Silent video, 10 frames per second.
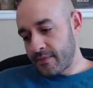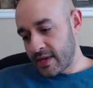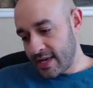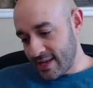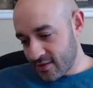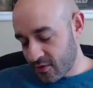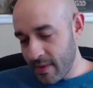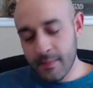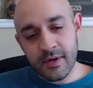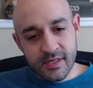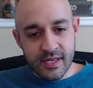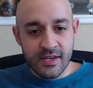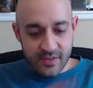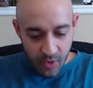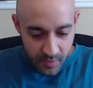he's
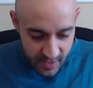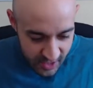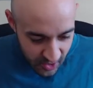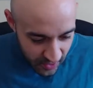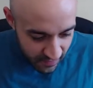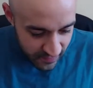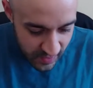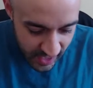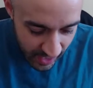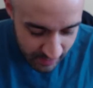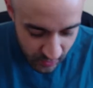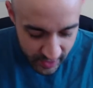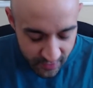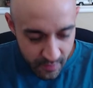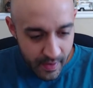told me this story a few times
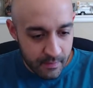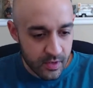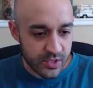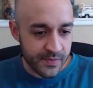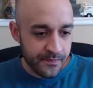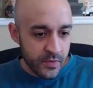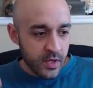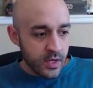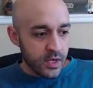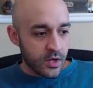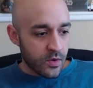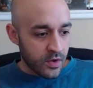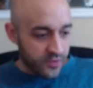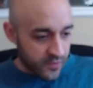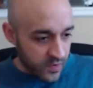where he remembers, you know,
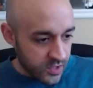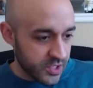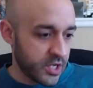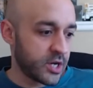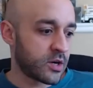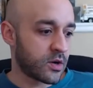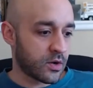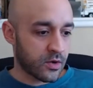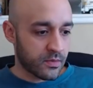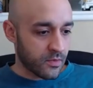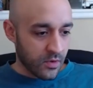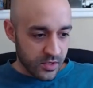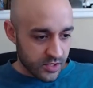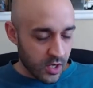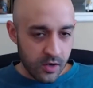his first year
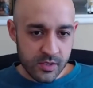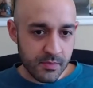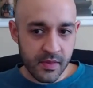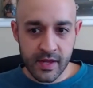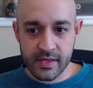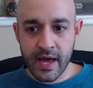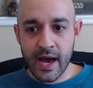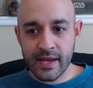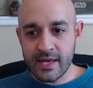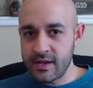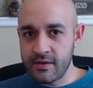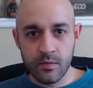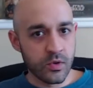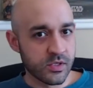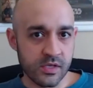or so, something like that, he
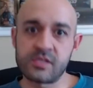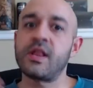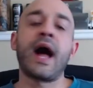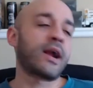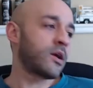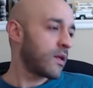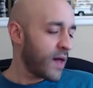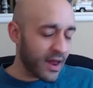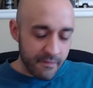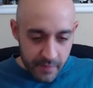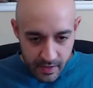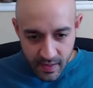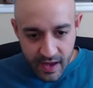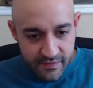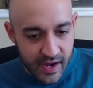was a slacker. A lot
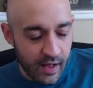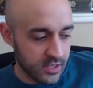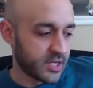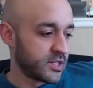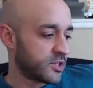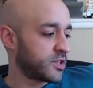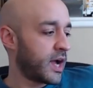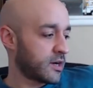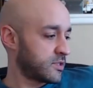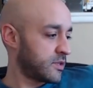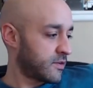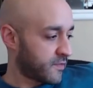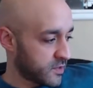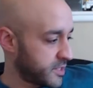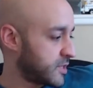of college kids are slackers in their
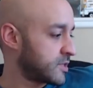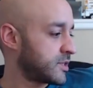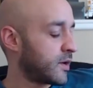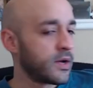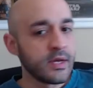first year or so.